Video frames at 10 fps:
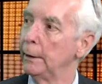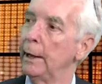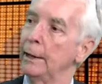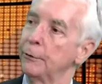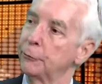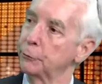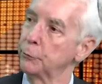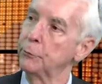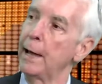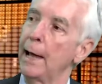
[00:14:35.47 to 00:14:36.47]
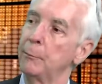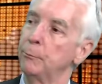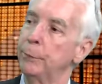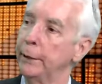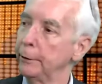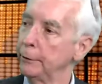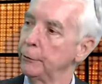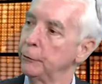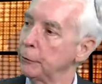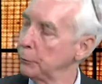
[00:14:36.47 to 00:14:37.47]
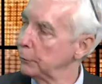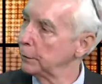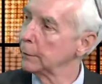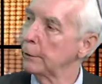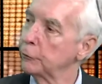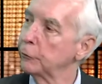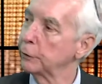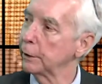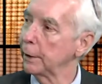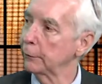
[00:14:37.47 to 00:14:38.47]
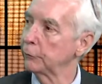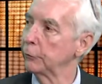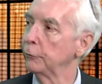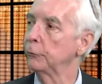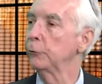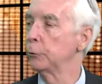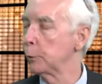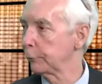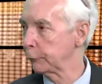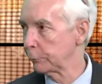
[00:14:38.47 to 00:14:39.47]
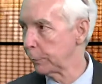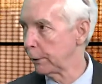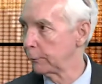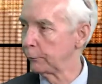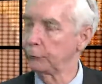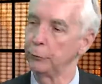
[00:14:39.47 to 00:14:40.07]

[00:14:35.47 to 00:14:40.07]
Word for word: and through that, build to the larger connections to the Western powers